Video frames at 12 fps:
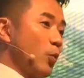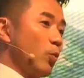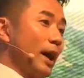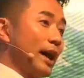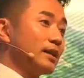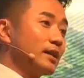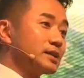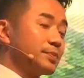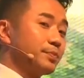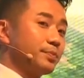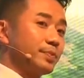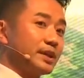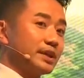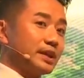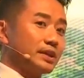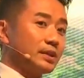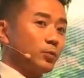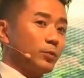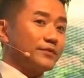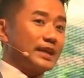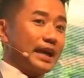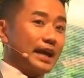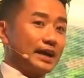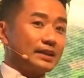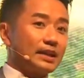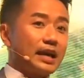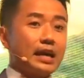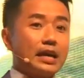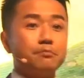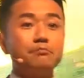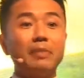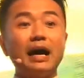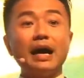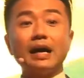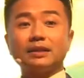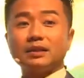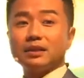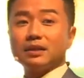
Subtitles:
why not begin with the end in mind?